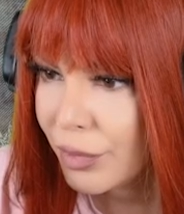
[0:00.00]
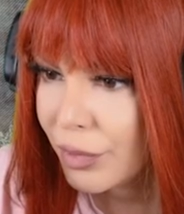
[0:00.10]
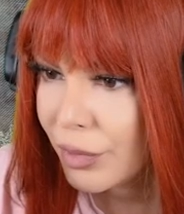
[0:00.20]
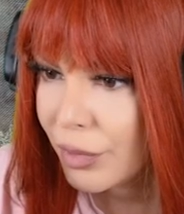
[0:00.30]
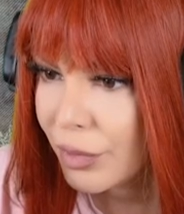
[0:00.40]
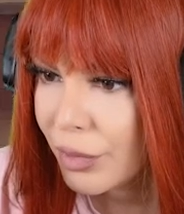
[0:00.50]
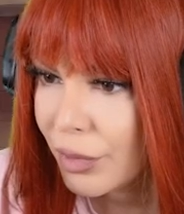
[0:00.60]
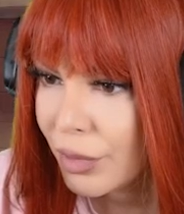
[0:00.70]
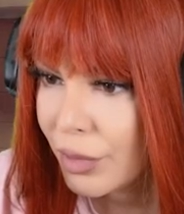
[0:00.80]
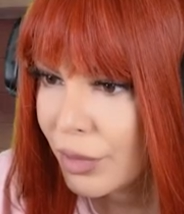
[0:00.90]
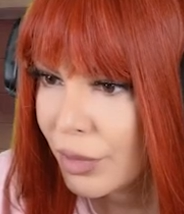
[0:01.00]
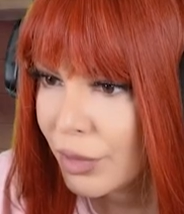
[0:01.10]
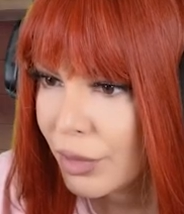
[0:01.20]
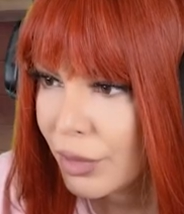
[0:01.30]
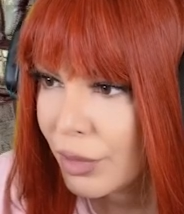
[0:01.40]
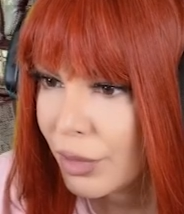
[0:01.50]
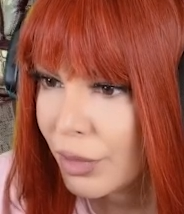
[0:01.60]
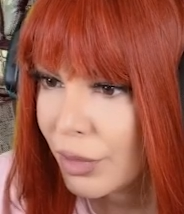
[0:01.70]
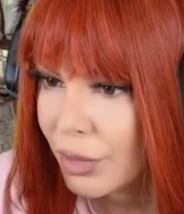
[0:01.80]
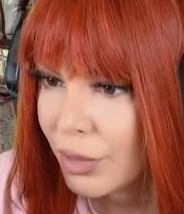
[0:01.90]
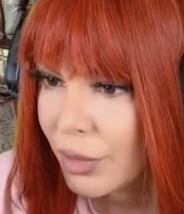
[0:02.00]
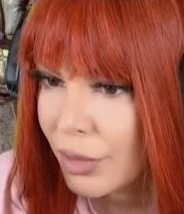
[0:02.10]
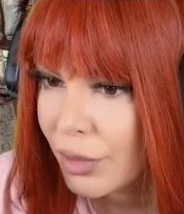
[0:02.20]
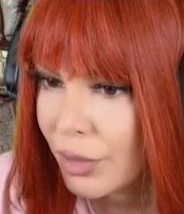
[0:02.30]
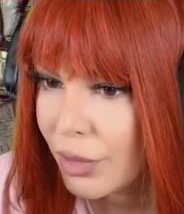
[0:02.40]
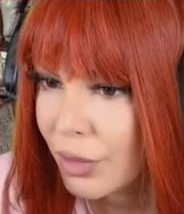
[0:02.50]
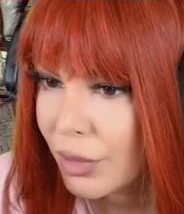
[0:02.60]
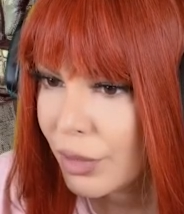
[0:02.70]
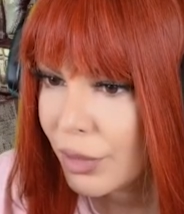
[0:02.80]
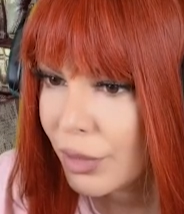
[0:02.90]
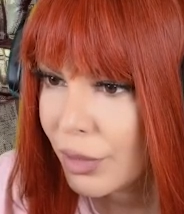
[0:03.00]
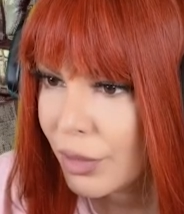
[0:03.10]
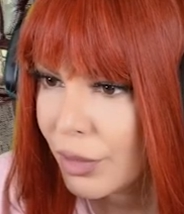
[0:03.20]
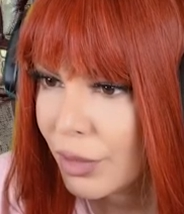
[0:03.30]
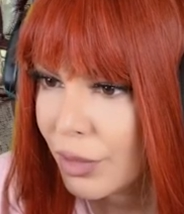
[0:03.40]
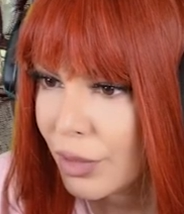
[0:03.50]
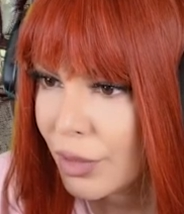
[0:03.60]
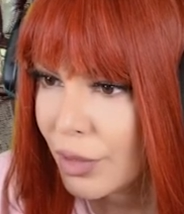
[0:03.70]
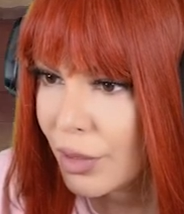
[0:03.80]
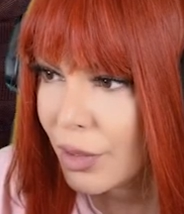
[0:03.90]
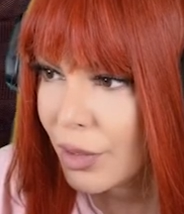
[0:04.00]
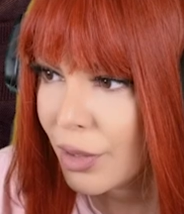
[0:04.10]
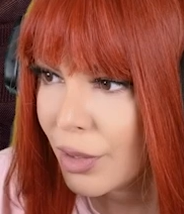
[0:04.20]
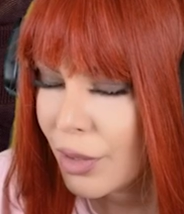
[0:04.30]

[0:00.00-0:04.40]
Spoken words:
No one is speaking in this clip.